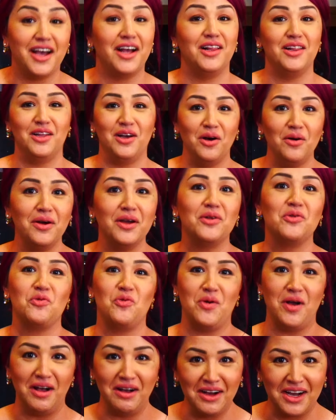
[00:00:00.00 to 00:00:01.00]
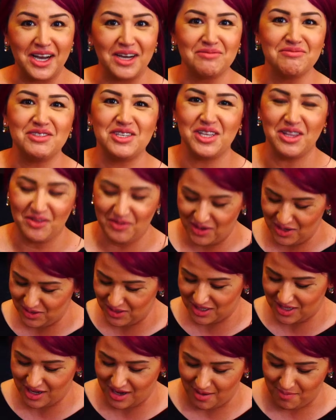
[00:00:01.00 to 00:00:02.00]
hello and welcome to the
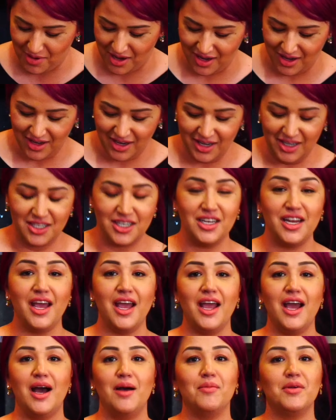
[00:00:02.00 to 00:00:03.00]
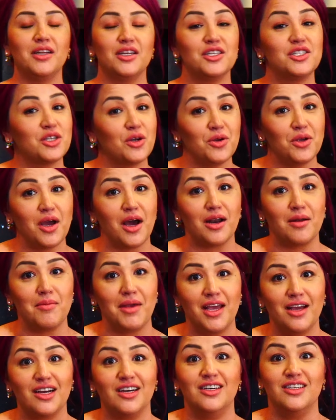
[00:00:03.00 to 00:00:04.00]
Views Club. Today, I'm going to show you how to
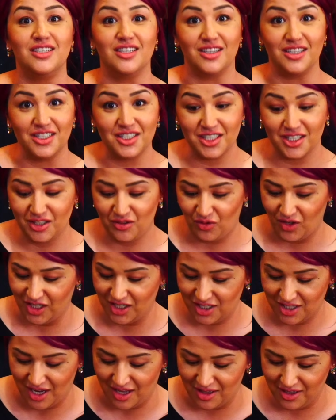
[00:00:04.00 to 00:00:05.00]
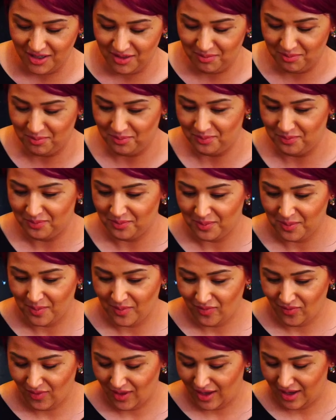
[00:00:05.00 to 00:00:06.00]
make a delicious fresh salad.
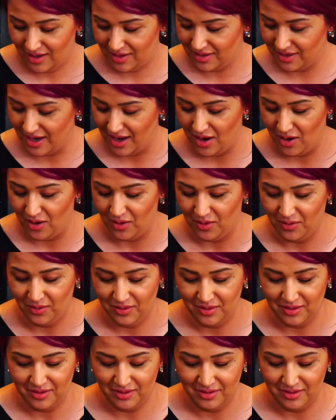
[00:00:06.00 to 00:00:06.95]
Now,